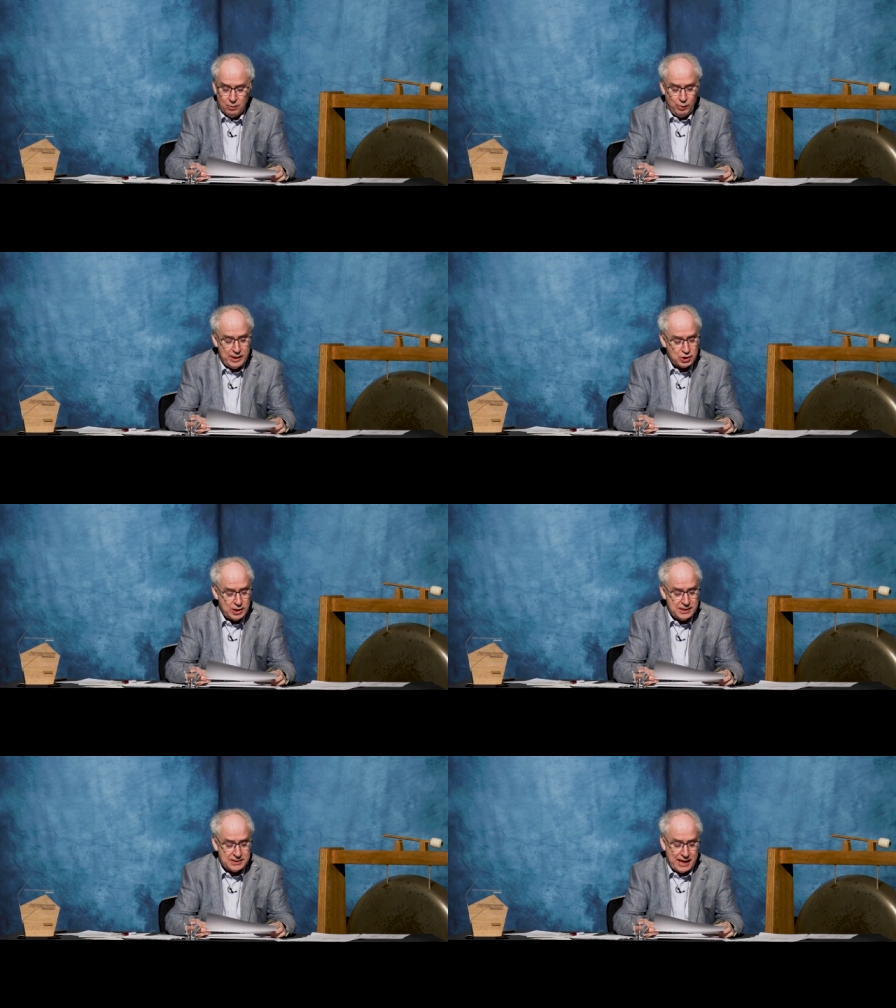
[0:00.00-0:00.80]
Which
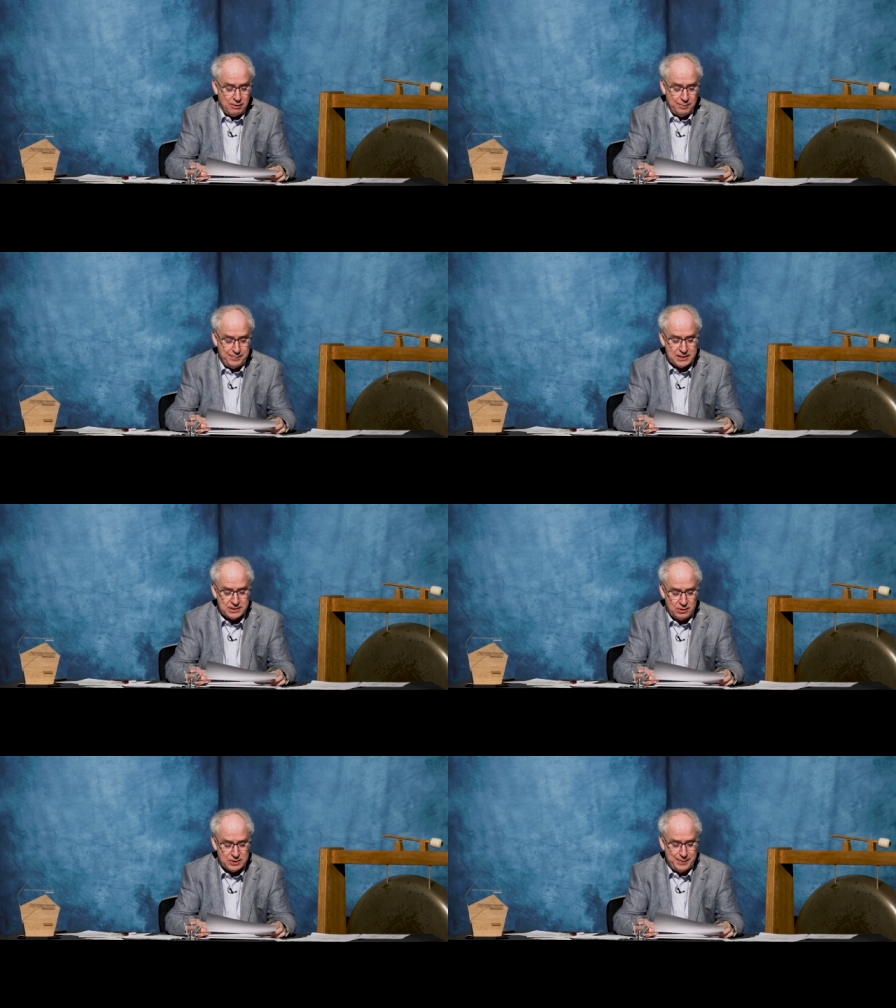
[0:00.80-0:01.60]
is our
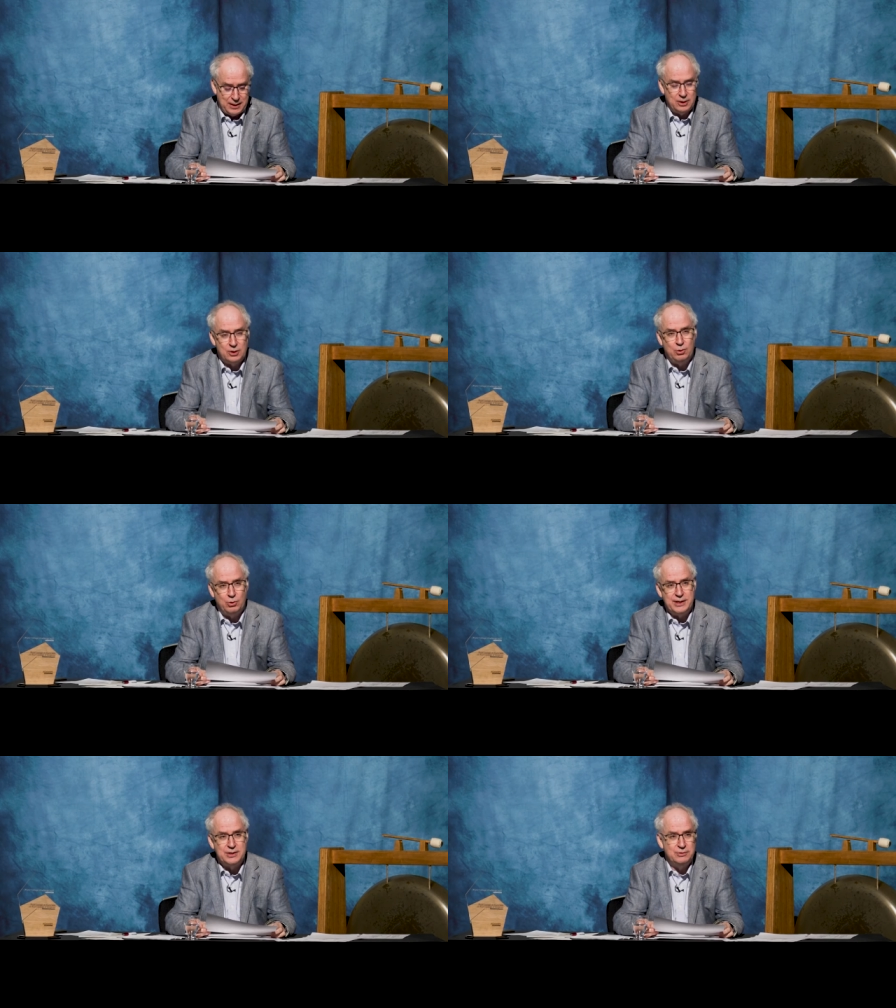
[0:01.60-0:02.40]
best hospital
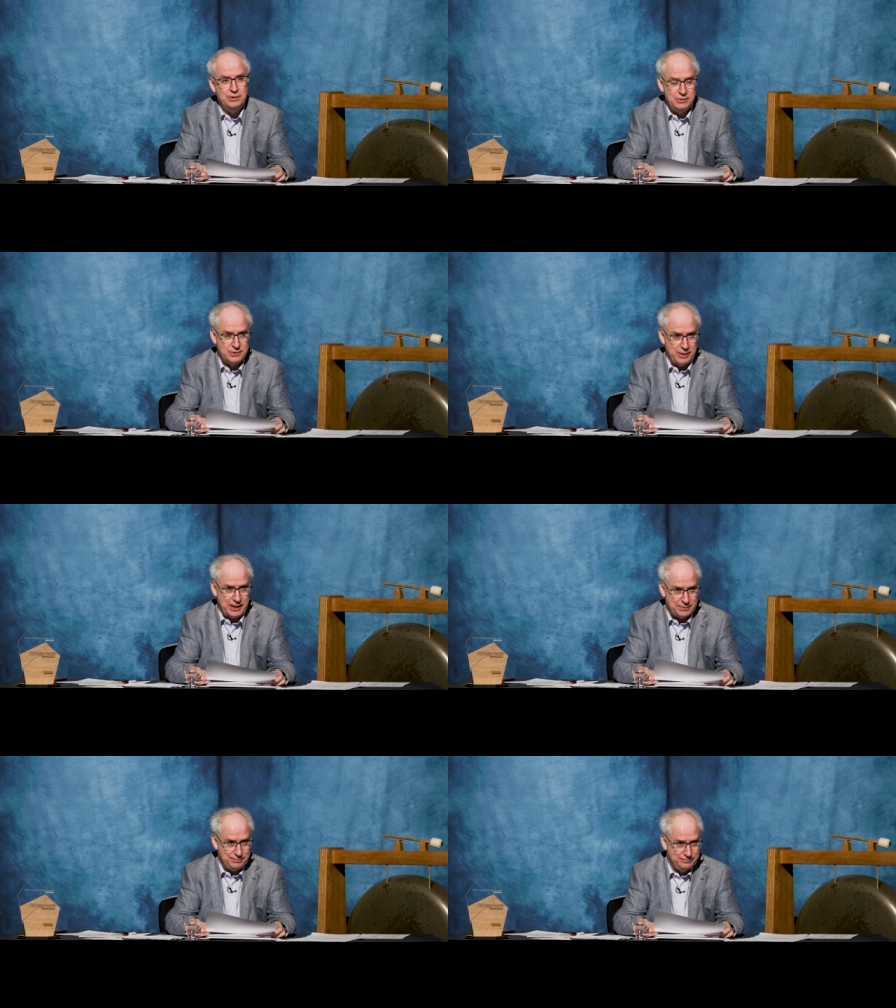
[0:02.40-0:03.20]
according to Newsweek?